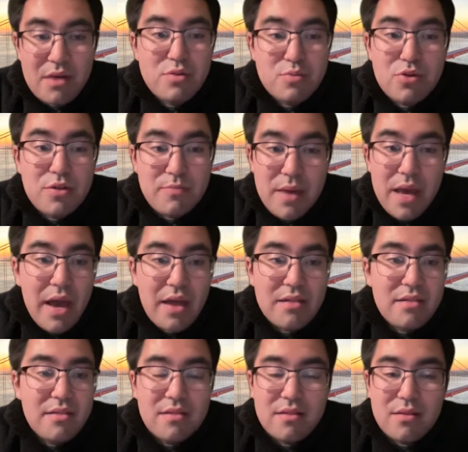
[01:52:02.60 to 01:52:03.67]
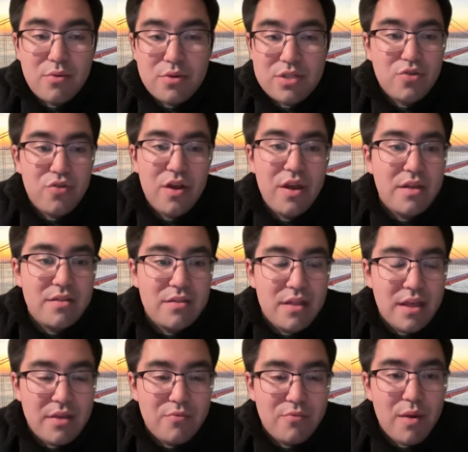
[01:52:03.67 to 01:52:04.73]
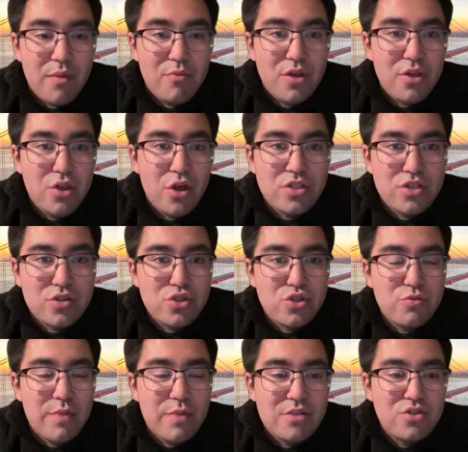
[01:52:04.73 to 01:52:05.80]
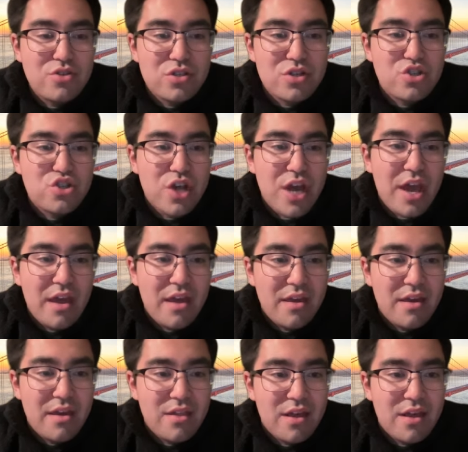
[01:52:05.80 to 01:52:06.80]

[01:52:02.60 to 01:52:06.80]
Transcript: that was pretty bad. It wasn't great. Like, remember he lost those two matches to Shane. Oh, the